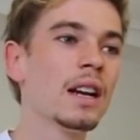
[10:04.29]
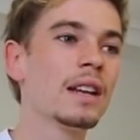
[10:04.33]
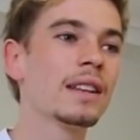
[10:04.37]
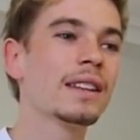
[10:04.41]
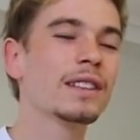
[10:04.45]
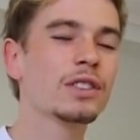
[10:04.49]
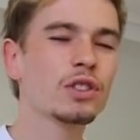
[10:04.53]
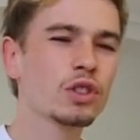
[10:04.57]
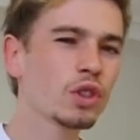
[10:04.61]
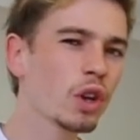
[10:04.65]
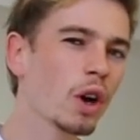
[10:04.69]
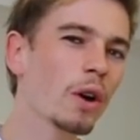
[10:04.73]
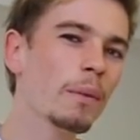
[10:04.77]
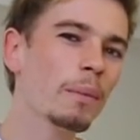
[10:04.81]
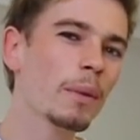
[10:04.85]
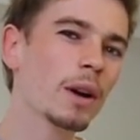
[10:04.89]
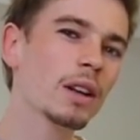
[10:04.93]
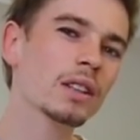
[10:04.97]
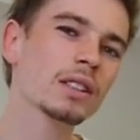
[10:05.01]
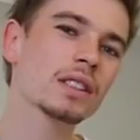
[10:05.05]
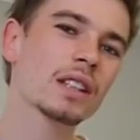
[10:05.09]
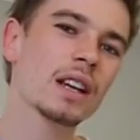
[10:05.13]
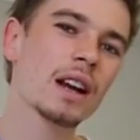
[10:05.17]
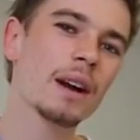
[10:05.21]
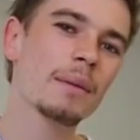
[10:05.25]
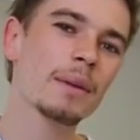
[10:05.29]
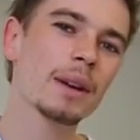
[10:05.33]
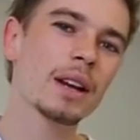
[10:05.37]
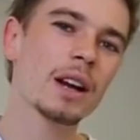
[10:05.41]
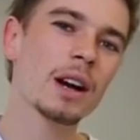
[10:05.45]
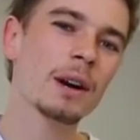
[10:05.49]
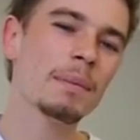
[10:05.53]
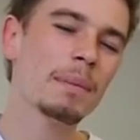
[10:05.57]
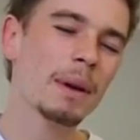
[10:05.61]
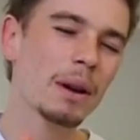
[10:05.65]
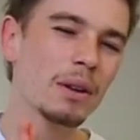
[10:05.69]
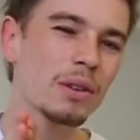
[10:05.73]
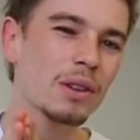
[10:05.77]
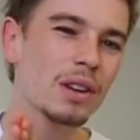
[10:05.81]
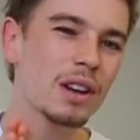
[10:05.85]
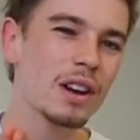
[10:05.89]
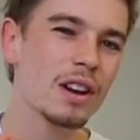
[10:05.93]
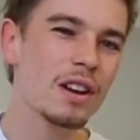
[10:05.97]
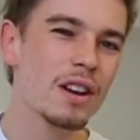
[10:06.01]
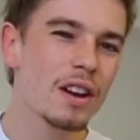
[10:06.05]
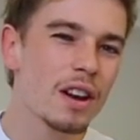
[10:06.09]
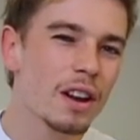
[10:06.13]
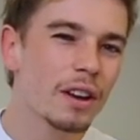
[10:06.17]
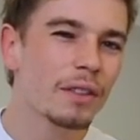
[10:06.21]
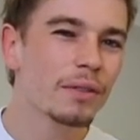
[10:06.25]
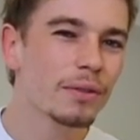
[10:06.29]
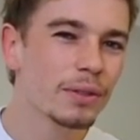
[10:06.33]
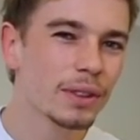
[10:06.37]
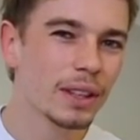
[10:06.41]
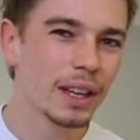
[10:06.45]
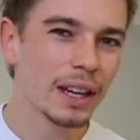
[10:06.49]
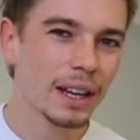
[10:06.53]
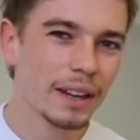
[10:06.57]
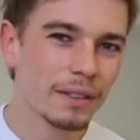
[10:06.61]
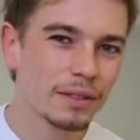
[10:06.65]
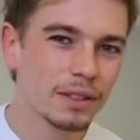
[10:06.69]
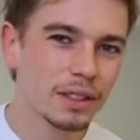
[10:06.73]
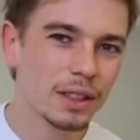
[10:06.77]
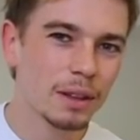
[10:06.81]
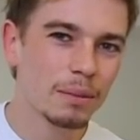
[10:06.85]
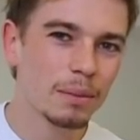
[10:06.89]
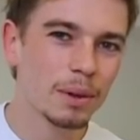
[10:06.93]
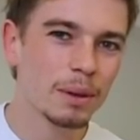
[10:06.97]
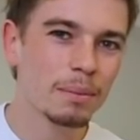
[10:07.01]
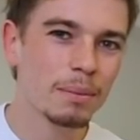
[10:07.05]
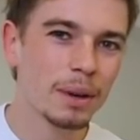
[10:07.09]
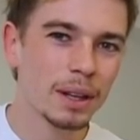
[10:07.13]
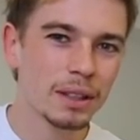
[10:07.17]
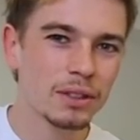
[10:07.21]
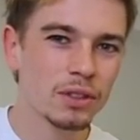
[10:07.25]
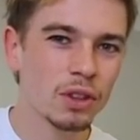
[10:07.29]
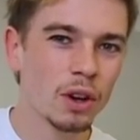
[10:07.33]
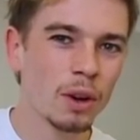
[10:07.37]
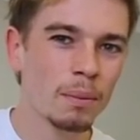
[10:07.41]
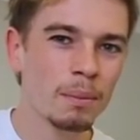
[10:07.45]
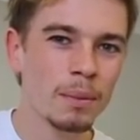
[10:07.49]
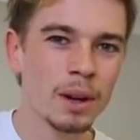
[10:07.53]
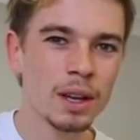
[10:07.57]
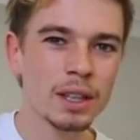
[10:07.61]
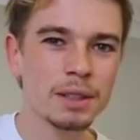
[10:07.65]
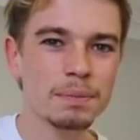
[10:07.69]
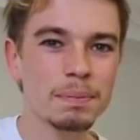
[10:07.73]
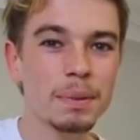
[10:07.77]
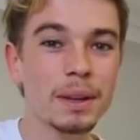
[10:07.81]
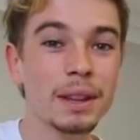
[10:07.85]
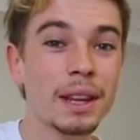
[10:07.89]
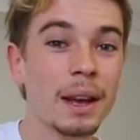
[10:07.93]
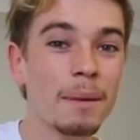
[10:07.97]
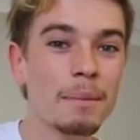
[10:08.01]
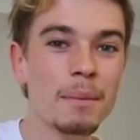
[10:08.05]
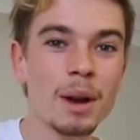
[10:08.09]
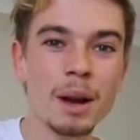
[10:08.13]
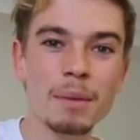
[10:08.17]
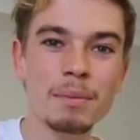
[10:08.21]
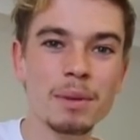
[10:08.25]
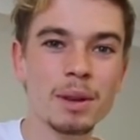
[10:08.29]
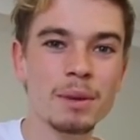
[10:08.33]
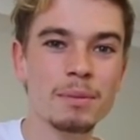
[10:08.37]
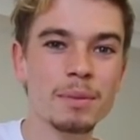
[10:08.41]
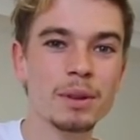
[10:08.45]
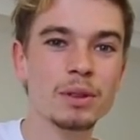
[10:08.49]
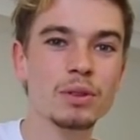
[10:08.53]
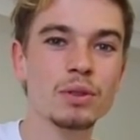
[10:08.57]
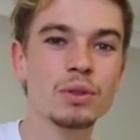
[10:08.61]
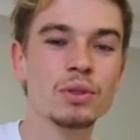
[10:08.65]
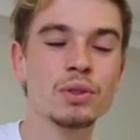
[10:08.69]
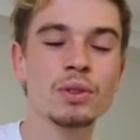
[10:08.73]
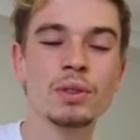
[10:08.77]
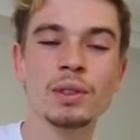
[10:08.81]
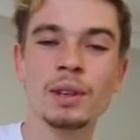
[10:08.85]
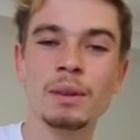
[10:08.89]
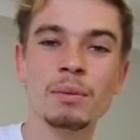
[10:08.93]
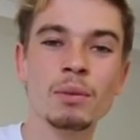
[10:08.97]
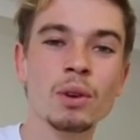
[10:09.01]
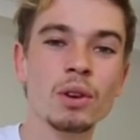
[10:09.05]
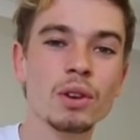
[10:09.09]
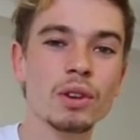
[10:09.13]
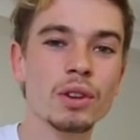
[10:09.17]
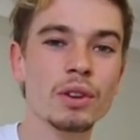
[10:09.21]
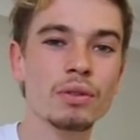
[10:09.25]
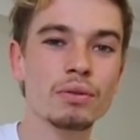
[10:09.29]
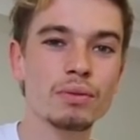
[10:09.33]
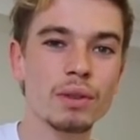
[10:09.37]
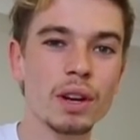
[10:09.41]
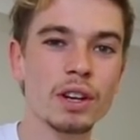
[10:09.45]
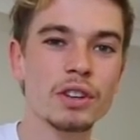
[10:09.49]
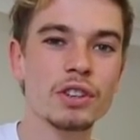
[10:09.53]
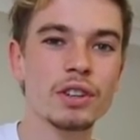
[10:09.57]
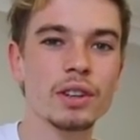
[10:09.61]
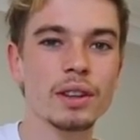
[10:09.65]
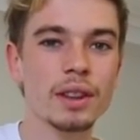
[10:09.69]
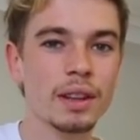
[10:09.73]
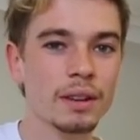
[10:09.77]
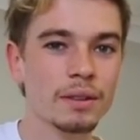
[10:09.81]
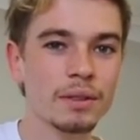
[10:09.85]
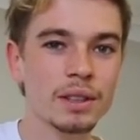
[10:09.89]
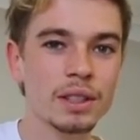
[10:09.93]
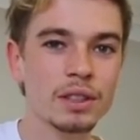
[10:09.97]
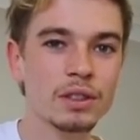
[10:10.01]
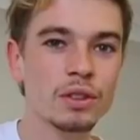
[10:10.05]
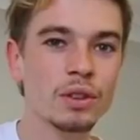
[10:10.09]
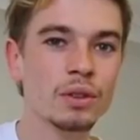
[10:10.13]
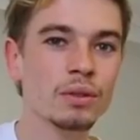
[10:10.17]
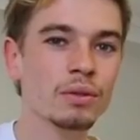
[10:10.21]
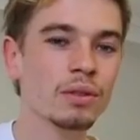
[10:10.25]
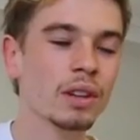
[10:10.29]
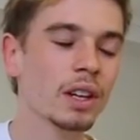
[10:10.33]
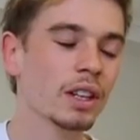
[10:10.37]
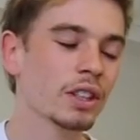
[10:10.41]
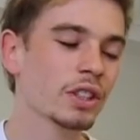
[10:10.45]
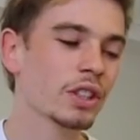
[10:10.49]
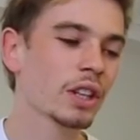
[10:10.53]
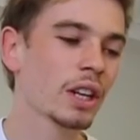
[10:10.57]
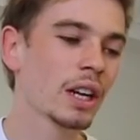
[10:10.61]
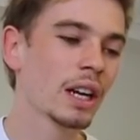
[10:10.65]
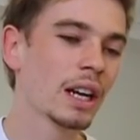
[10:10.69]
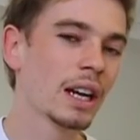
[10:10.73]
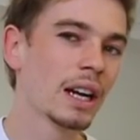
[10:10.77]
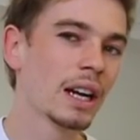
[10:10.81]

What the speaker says: There's top marks coming up. I would love to have someone by top marks, but that might be a bit too soon. I'm not gonna rush it, there is no rush.